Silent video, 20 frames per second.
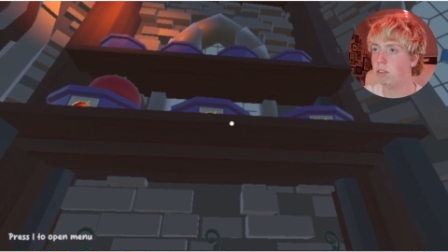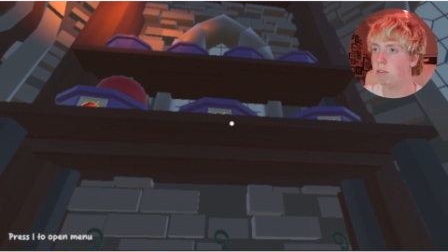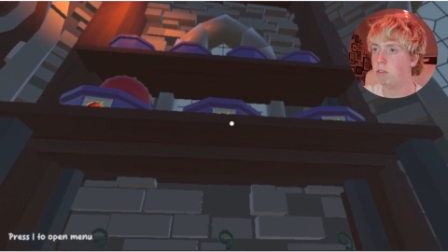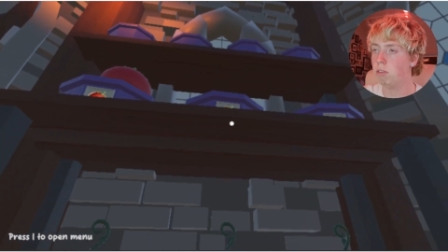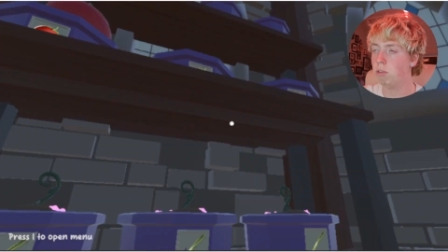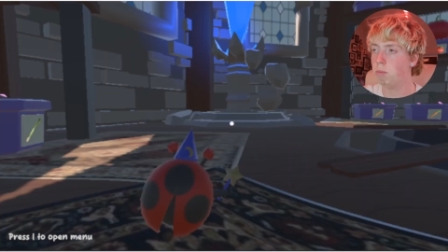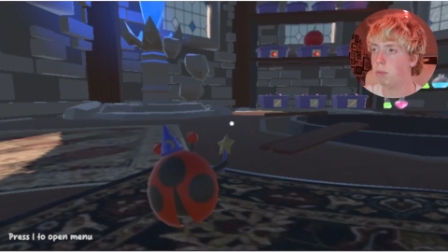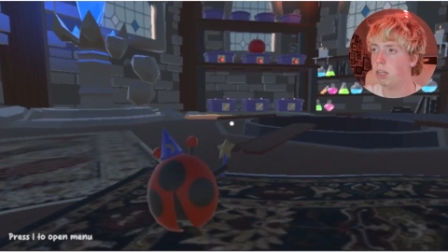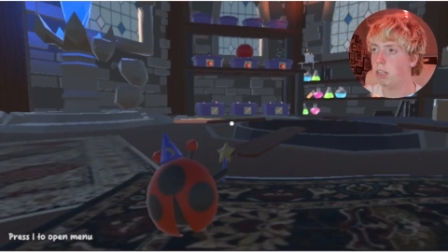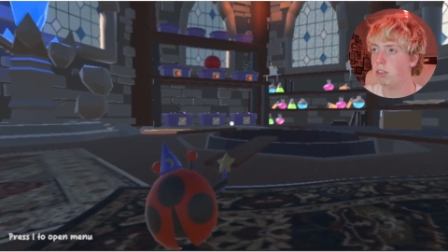
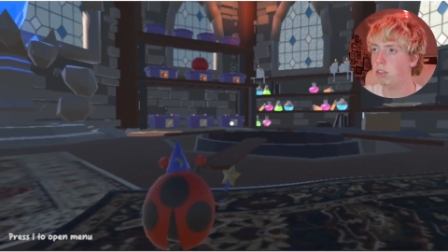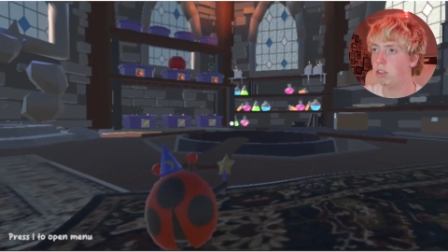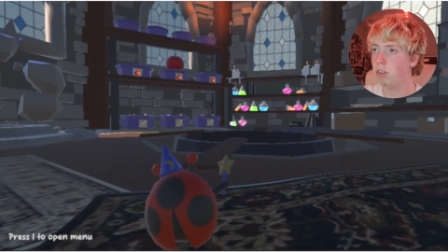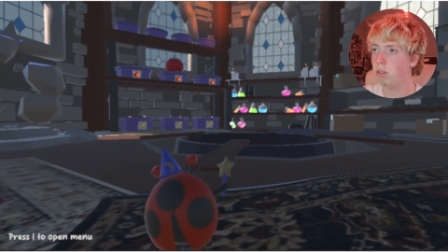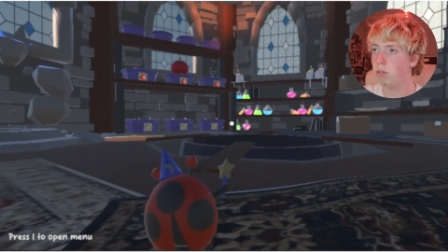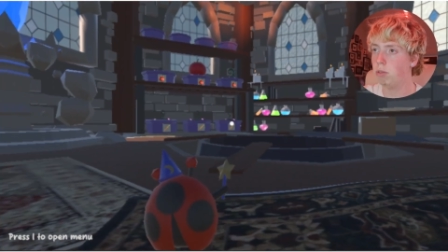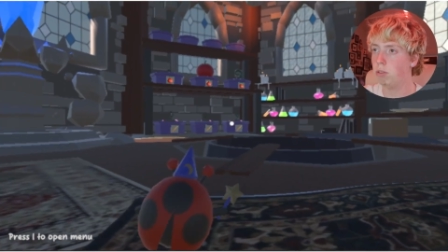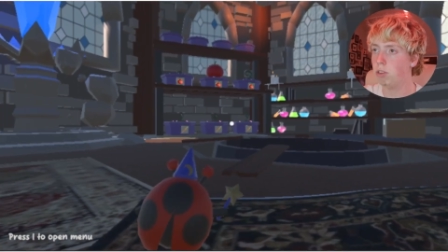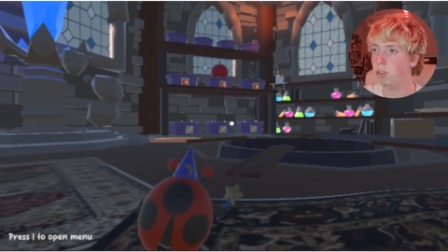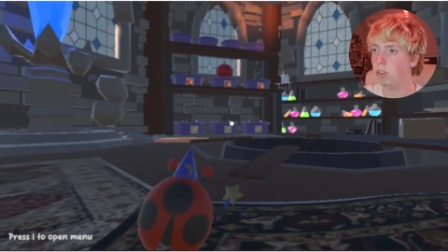
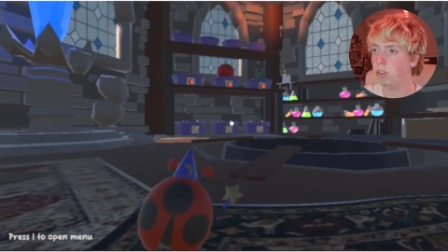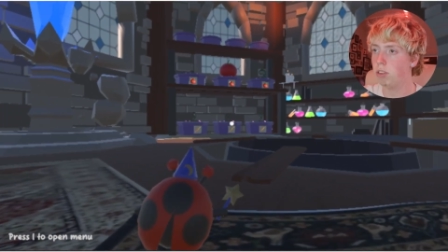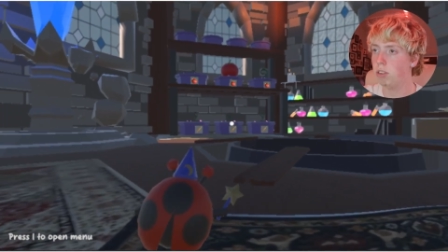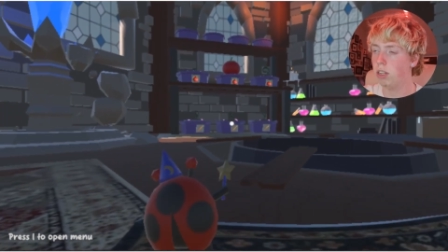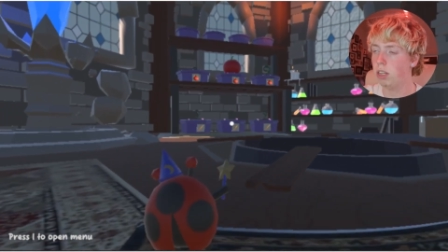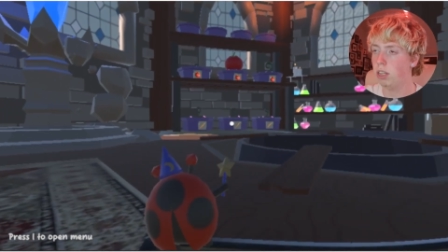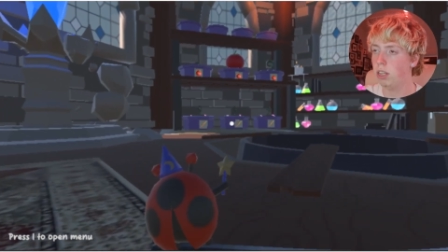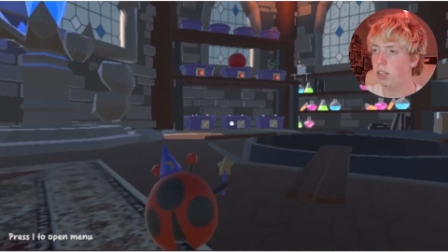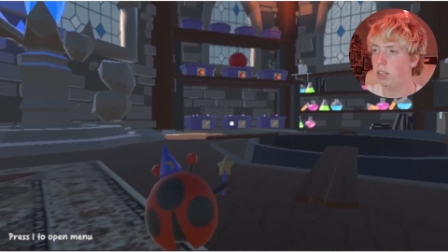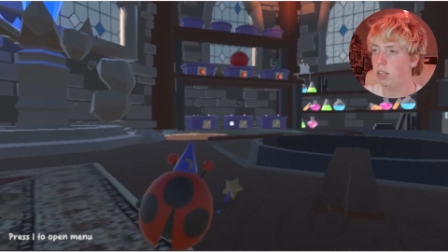tomatoes
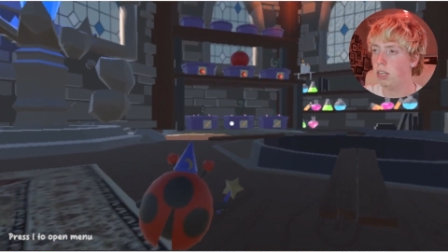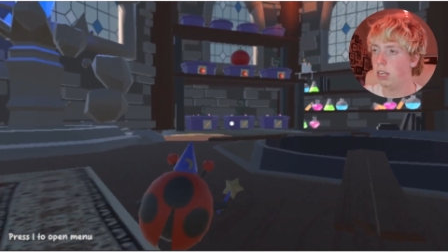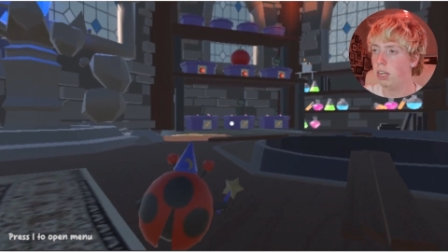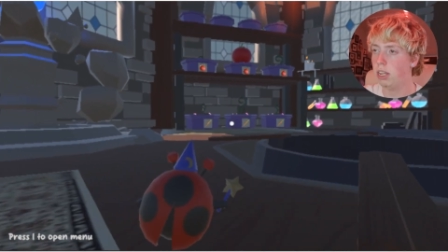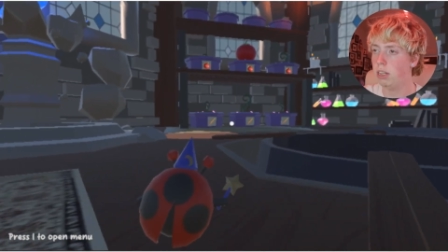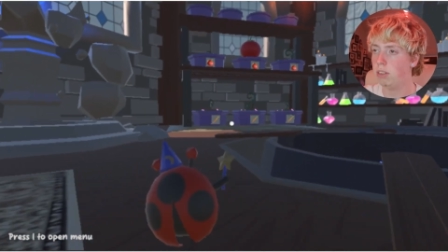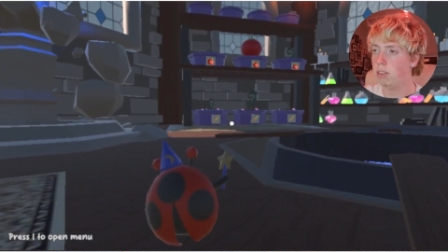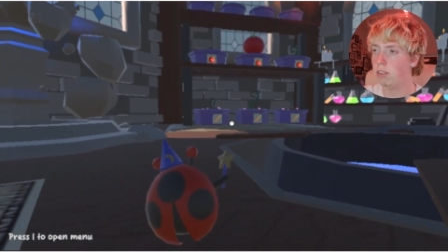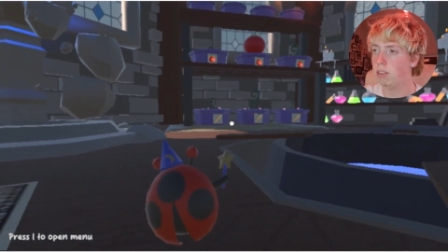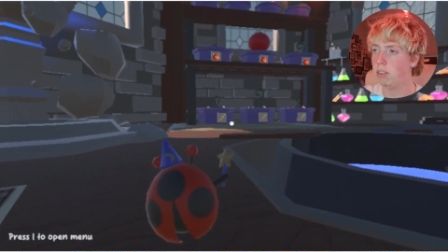
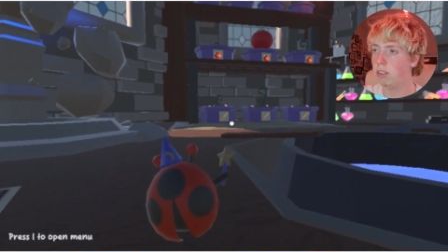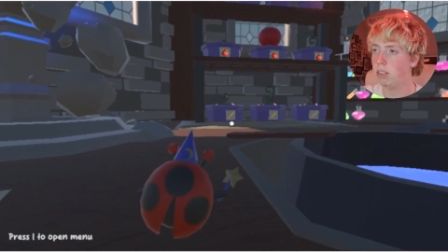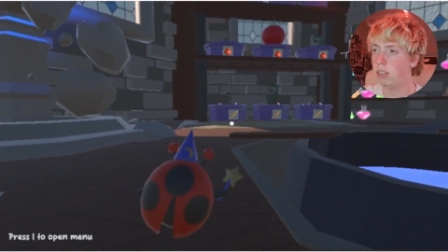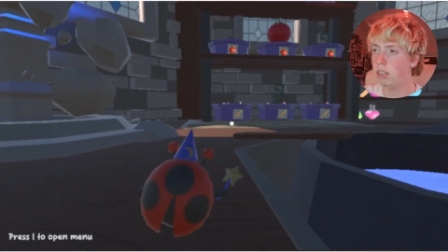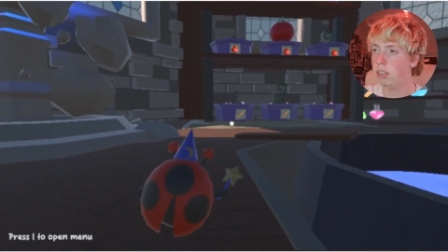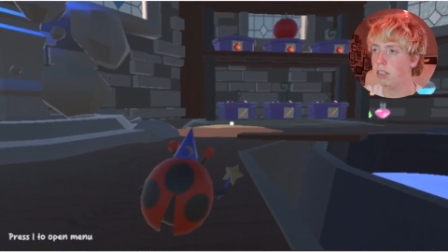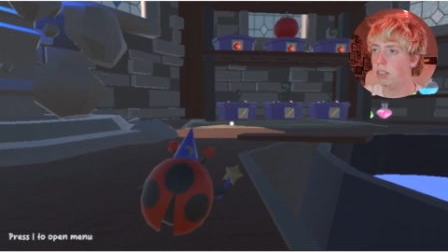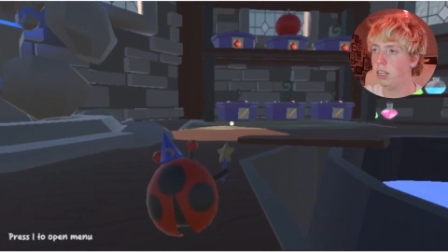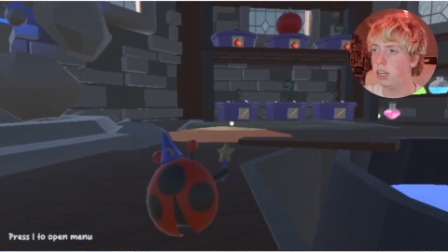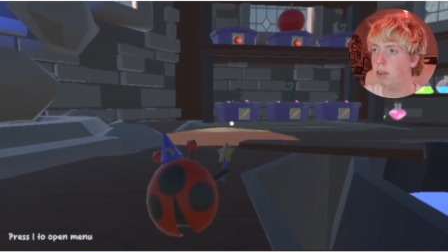and
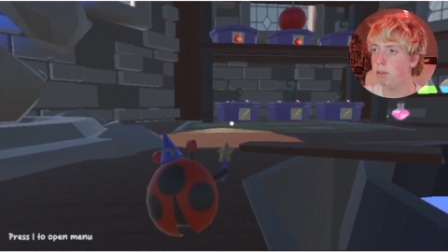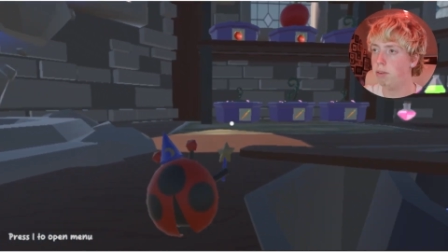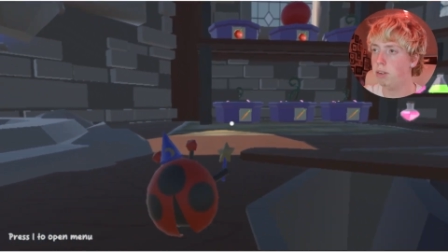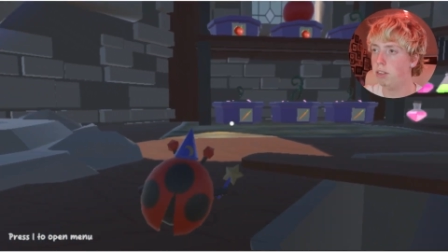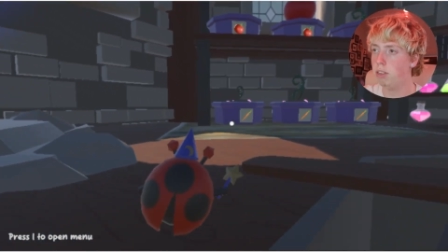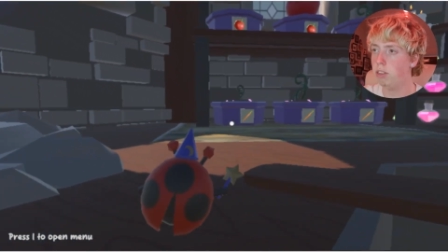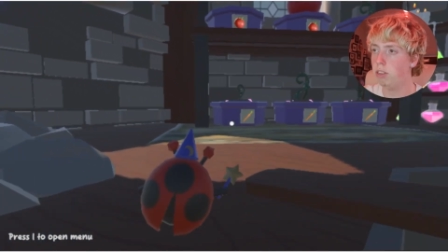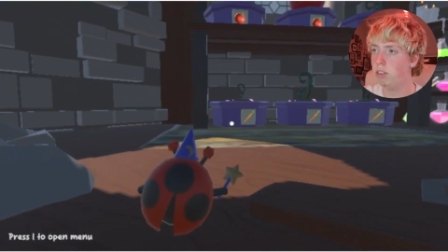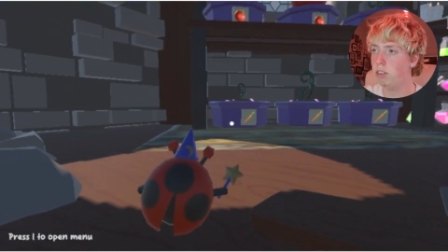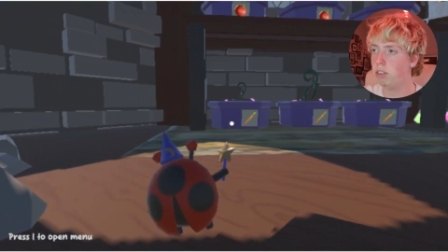
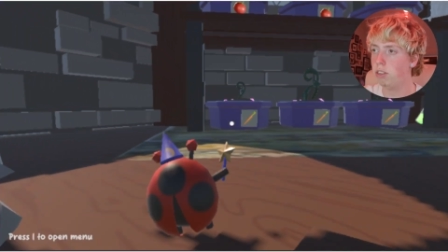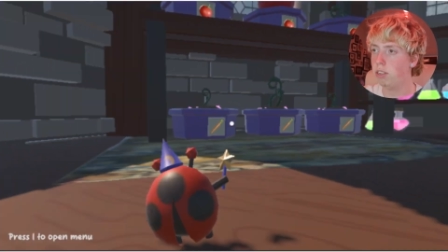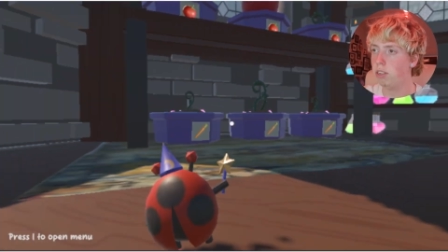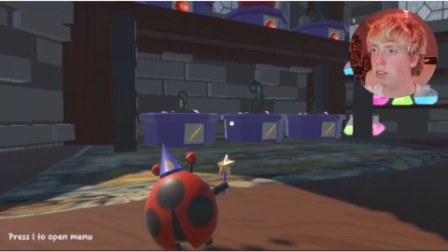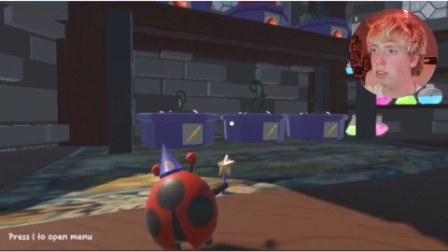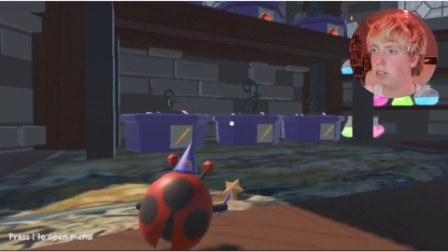carrots.